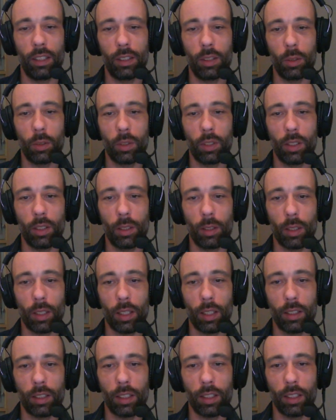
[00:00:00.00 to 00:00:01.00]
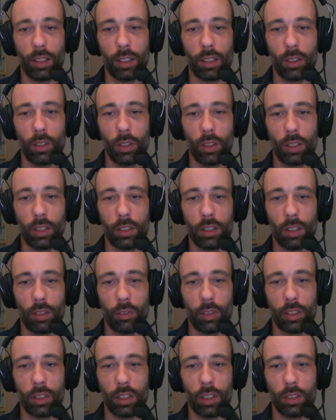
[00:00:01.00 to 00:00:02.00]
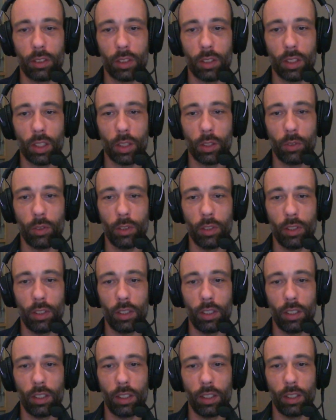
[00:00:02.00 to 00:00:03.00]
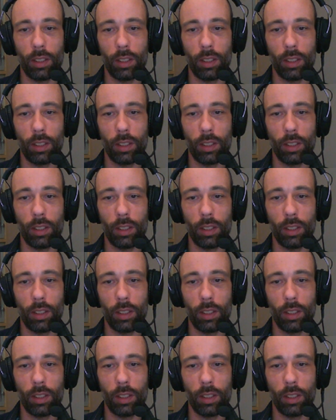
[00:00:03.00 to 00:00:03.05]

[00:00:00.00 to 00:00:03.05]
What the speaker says: to getting yourself successful,